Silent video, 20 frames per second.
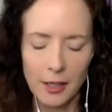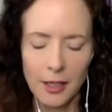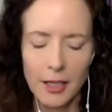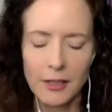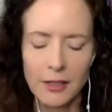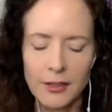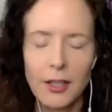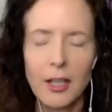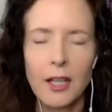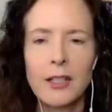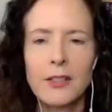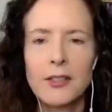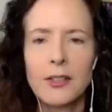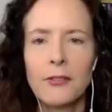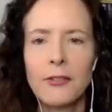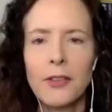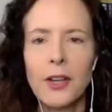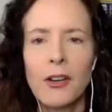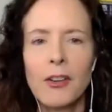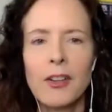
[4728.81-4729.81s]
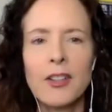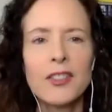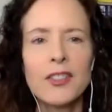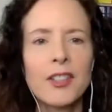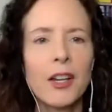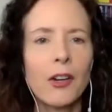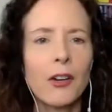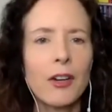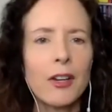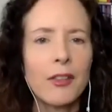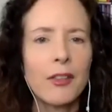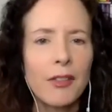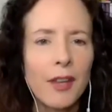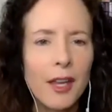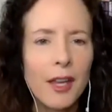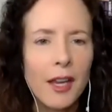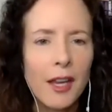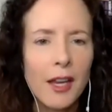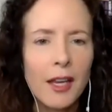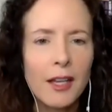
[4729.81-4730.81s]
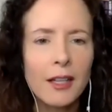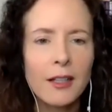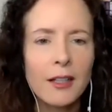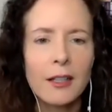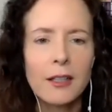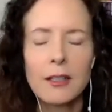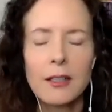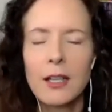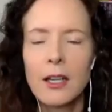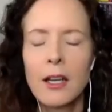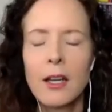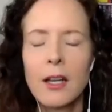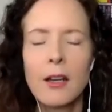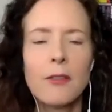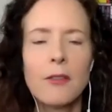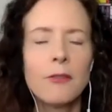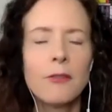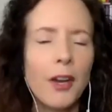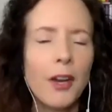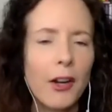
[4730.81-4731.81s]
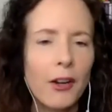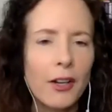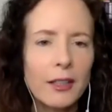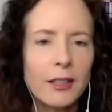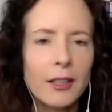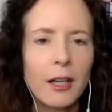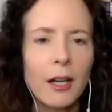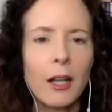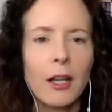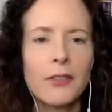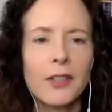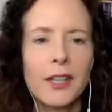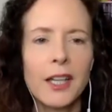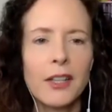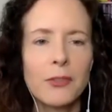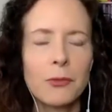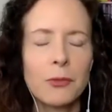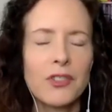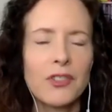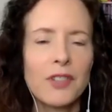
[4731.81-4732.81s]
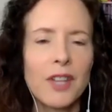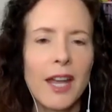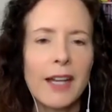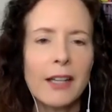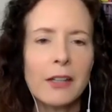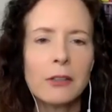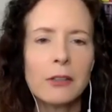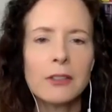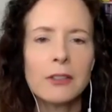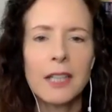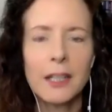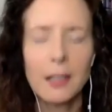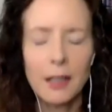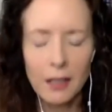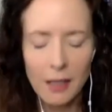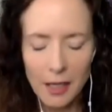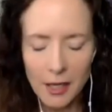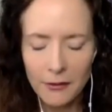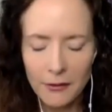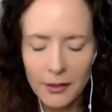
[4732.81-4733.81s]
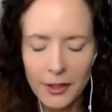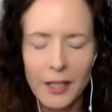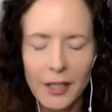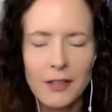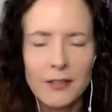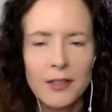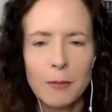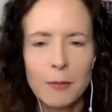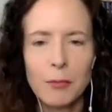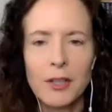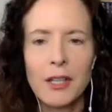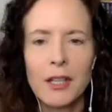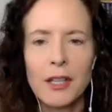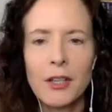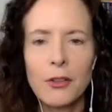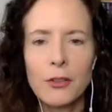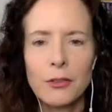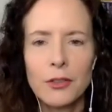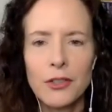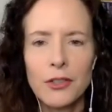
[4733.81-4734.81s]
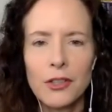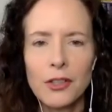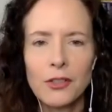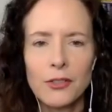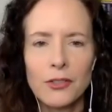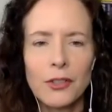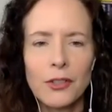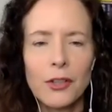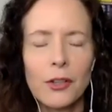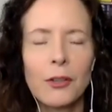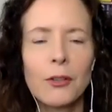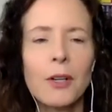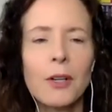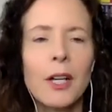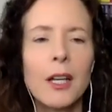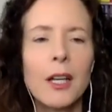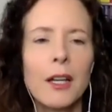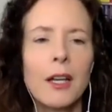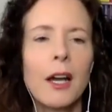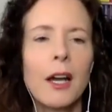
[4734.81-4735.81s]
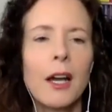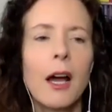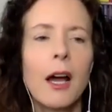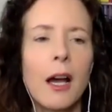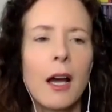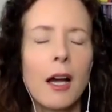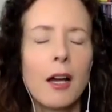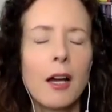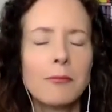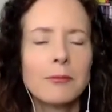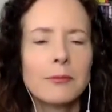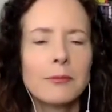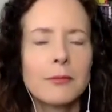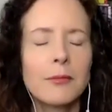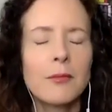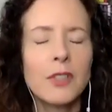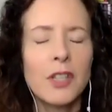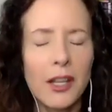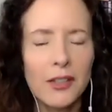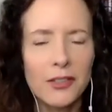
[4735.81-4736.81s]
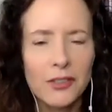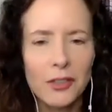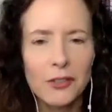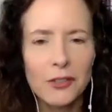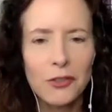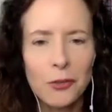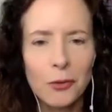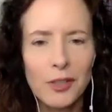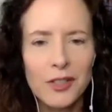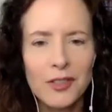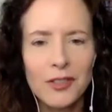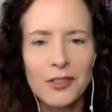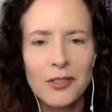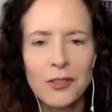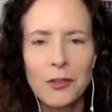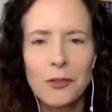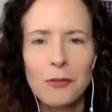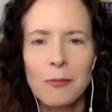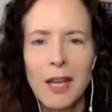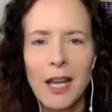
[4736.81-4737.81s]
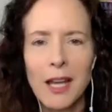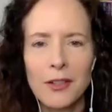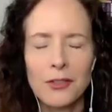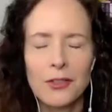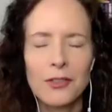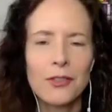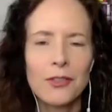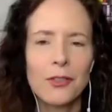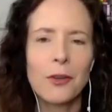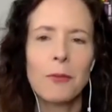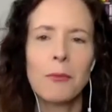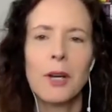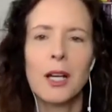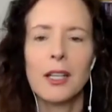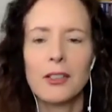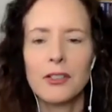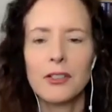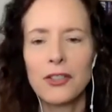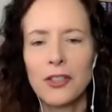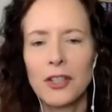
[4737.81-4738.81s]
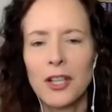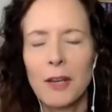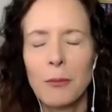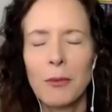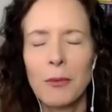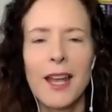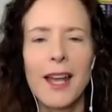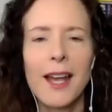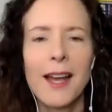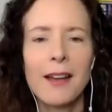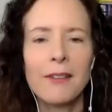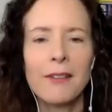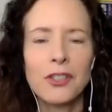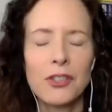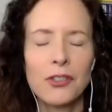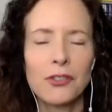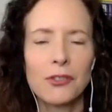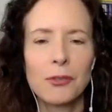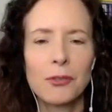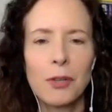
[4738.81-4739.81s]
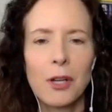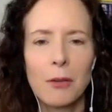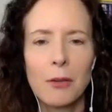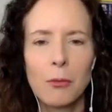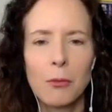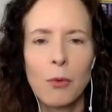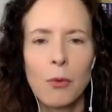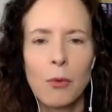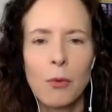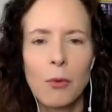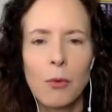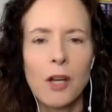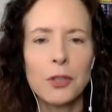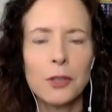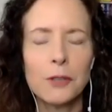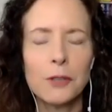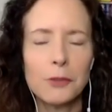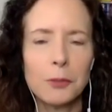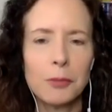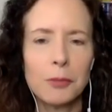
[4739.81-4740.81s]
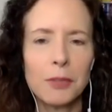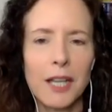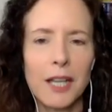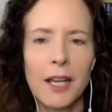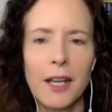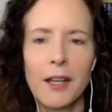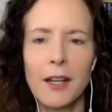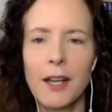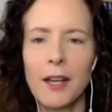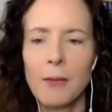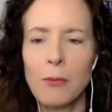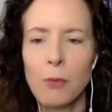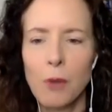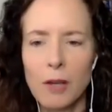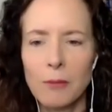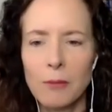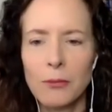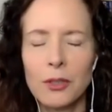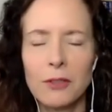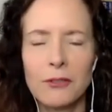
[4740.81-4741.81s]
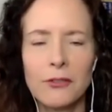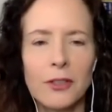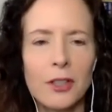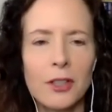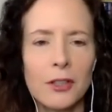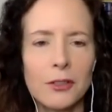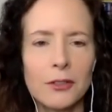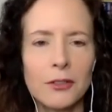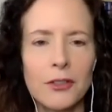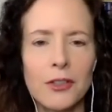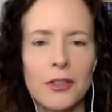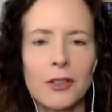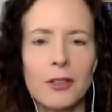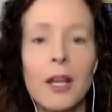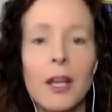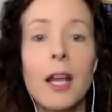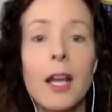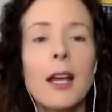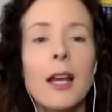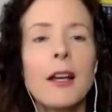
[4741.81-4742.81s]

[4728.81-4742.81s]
It's a very scary thing. Very little of it gets recycled and a lot of it ends up in the ocean. So yes, our choices do matter so much. And we have just one beautiful planet and one beautiful ocean.